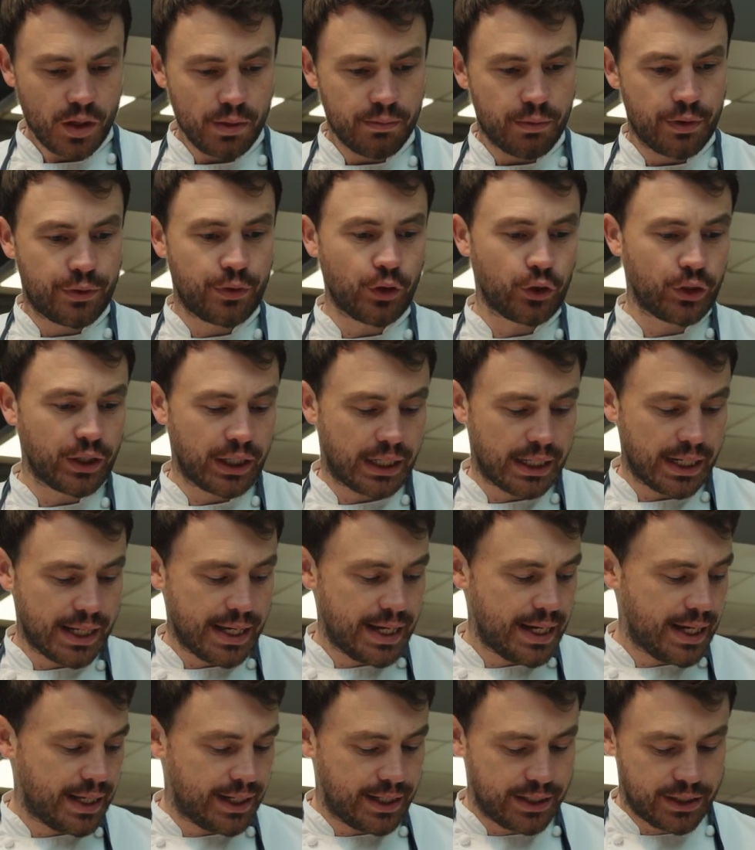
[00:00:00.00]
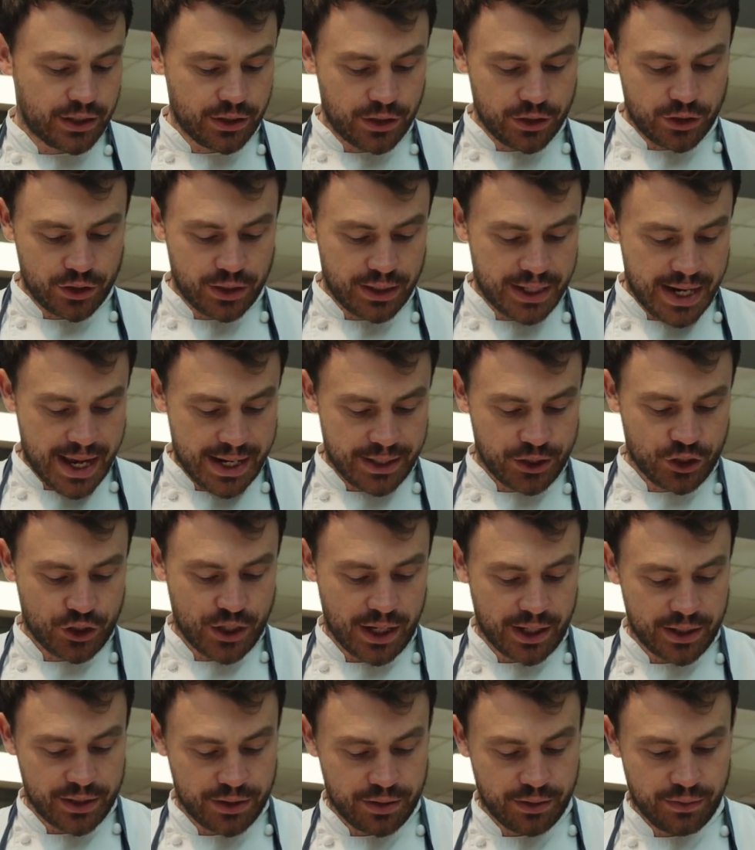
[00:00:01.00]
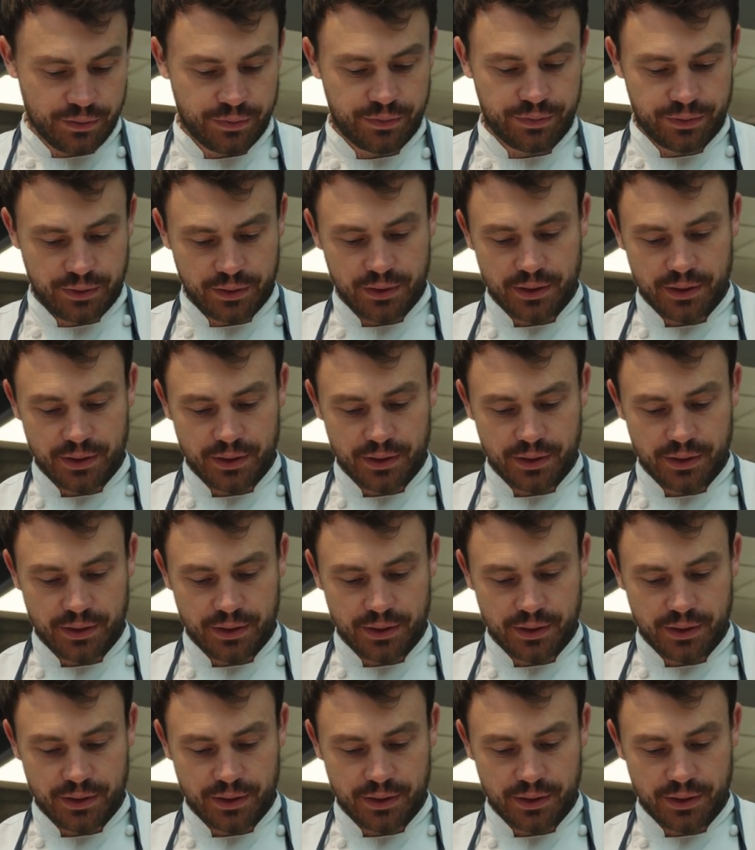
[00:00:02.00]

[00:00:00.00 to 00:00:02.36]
methodically, and so there's less chance of